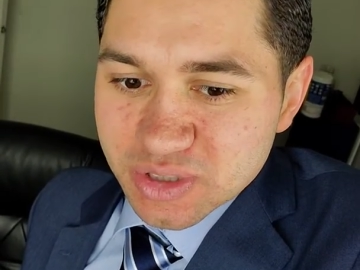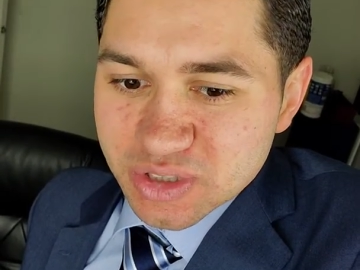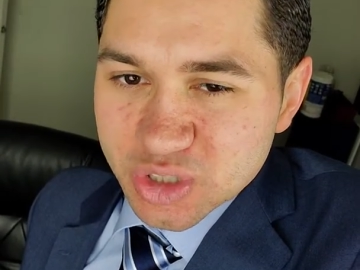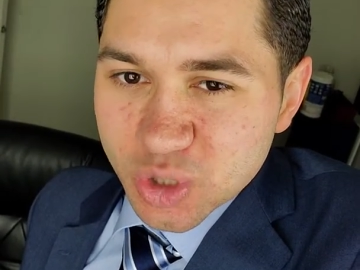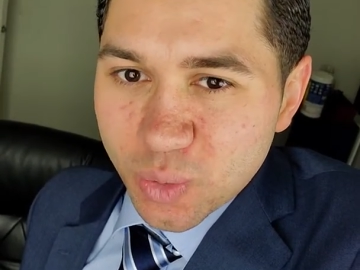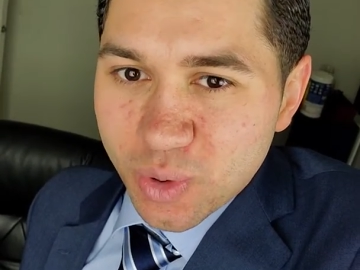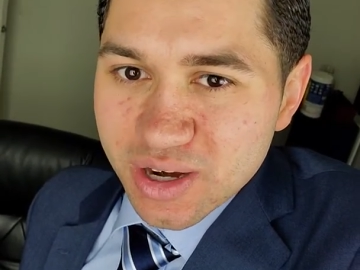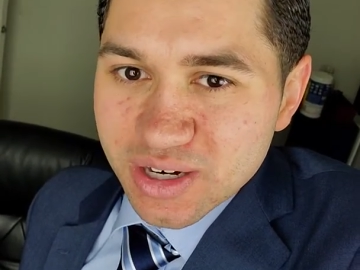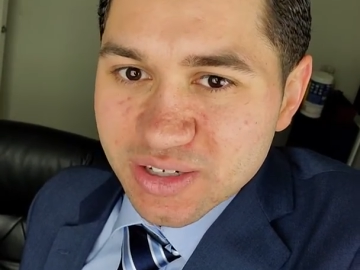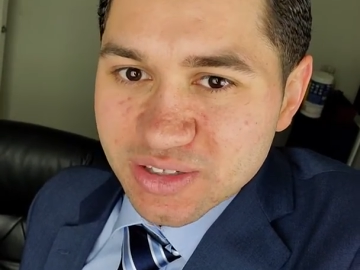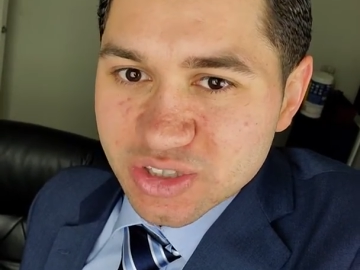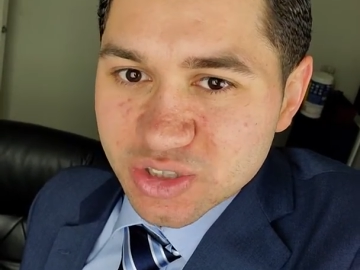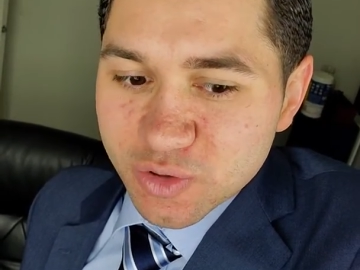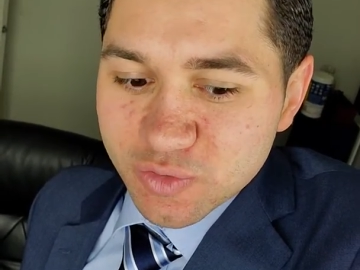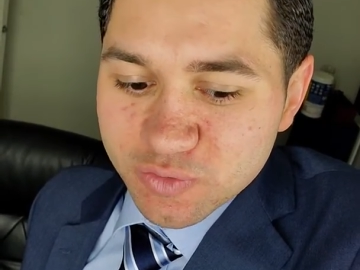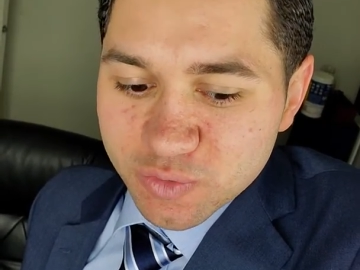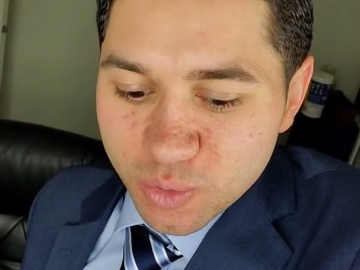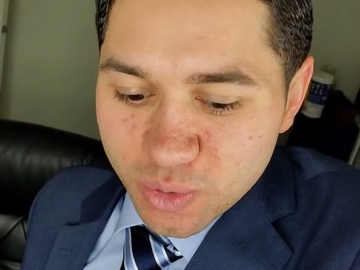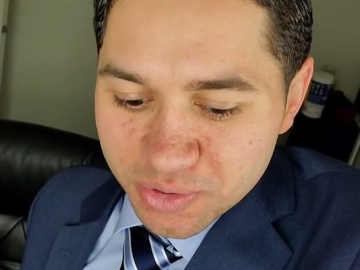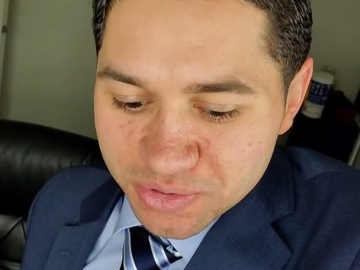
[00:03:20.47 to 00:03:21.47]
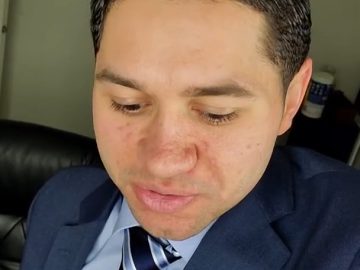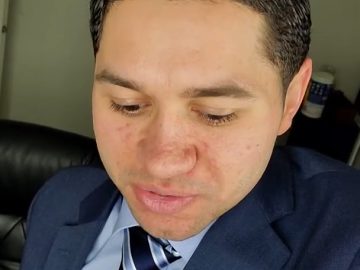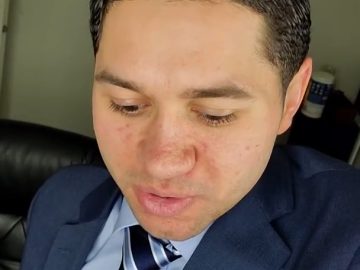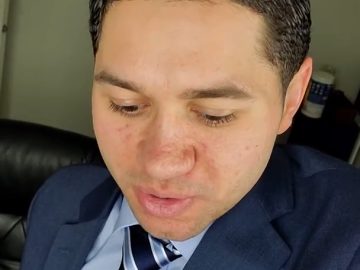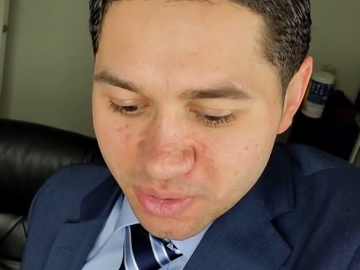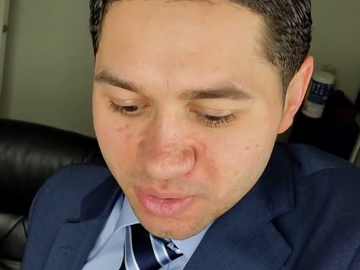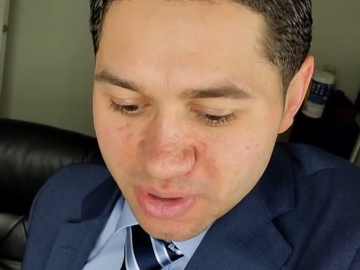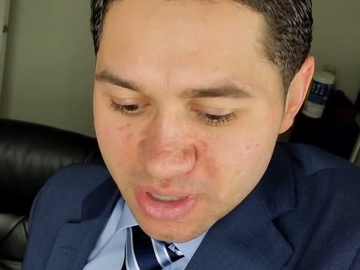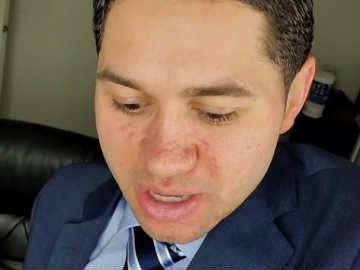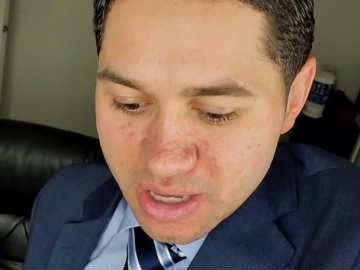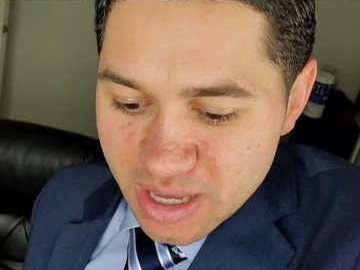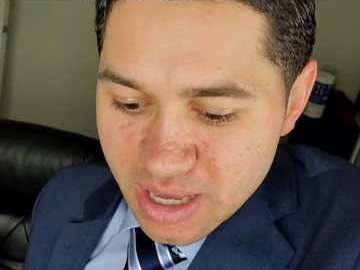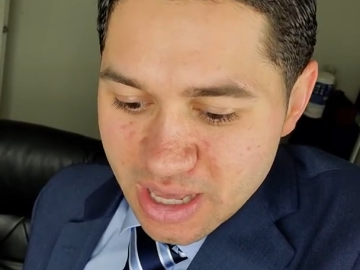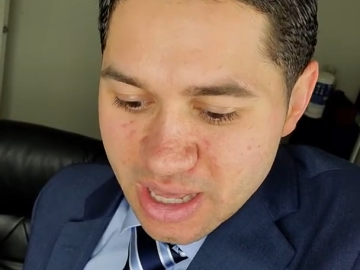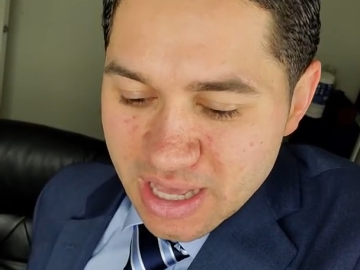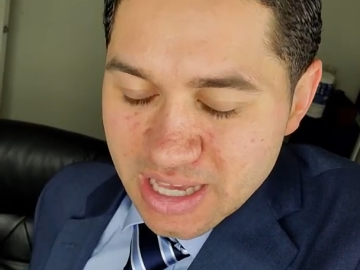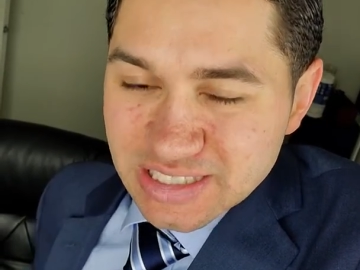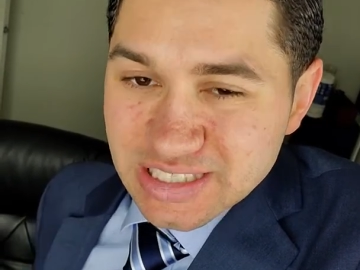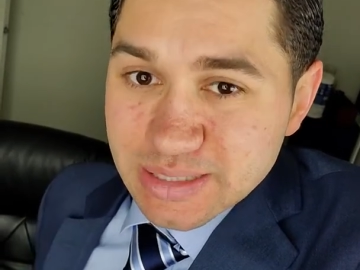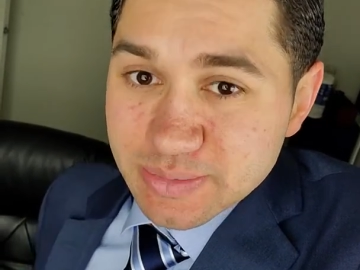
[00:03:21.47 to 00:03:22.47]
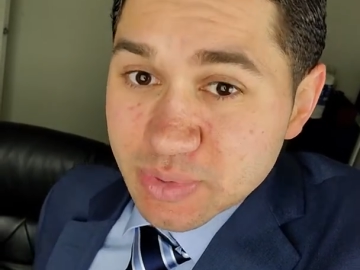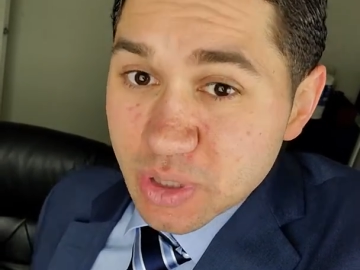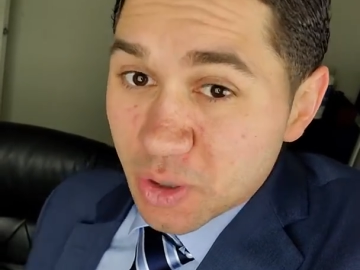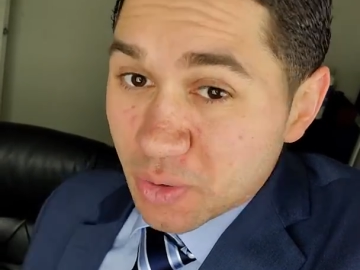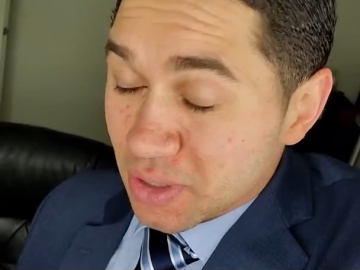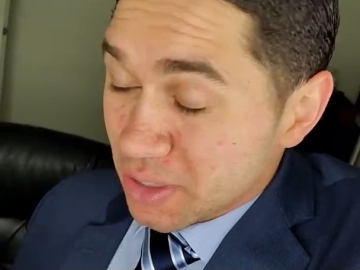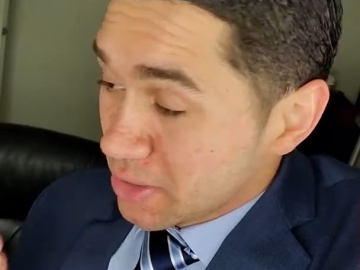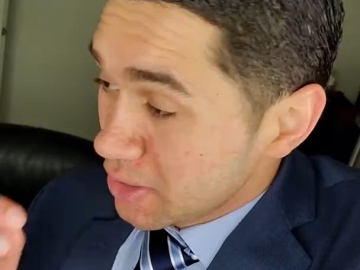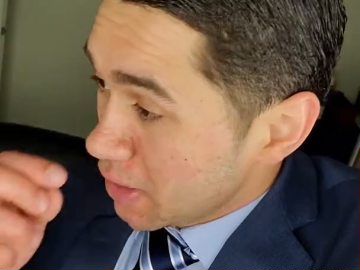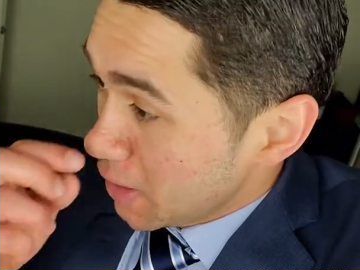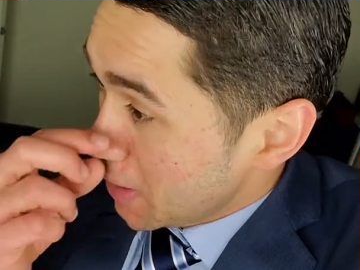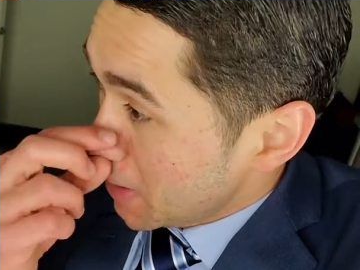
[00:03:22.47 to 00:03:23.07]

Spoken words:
on and so forth. So, as a token,